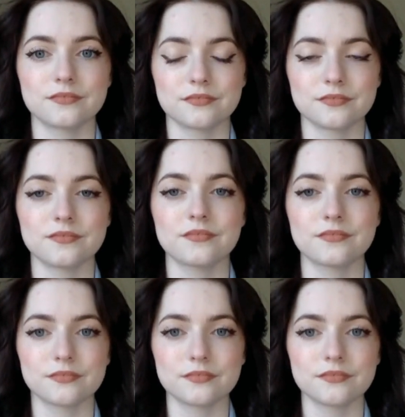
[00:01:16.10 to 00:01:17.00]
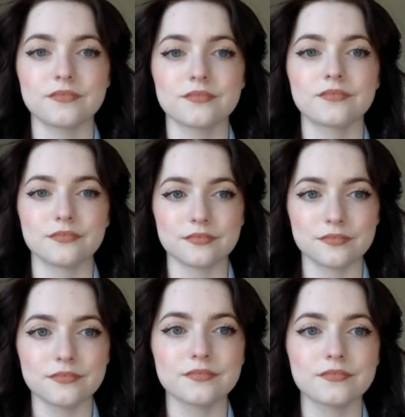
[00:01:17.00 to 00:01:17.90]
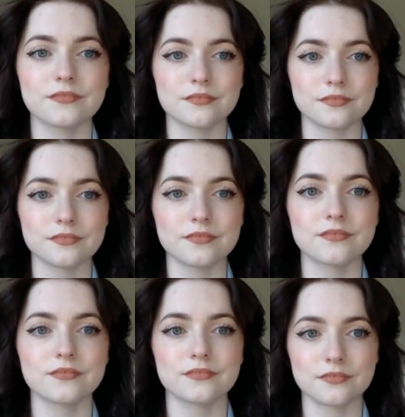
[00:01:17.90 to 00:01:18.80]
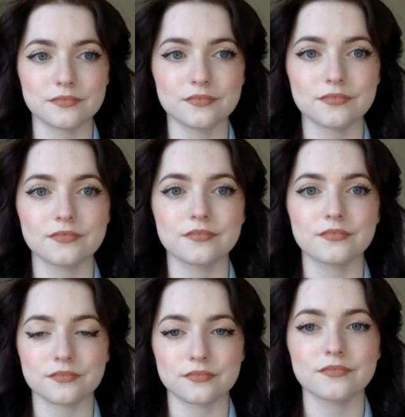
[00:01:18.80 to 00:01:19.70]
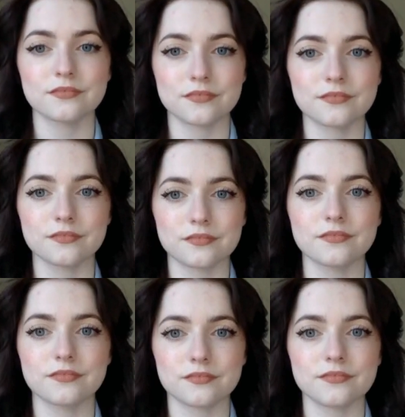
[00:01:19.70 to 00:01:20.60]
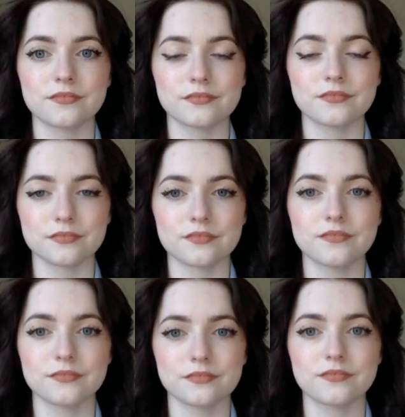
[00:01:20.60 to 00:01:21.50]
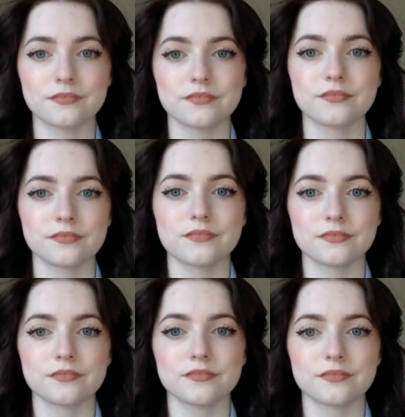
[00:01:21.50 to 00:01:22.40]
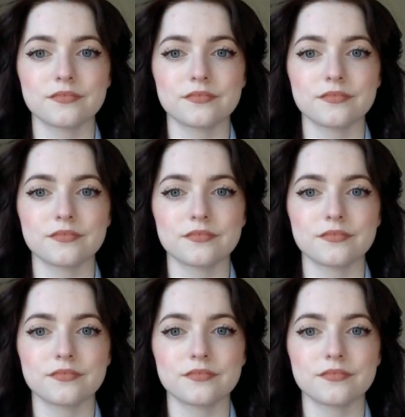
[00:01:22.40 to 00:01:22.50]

This person isn't speaking.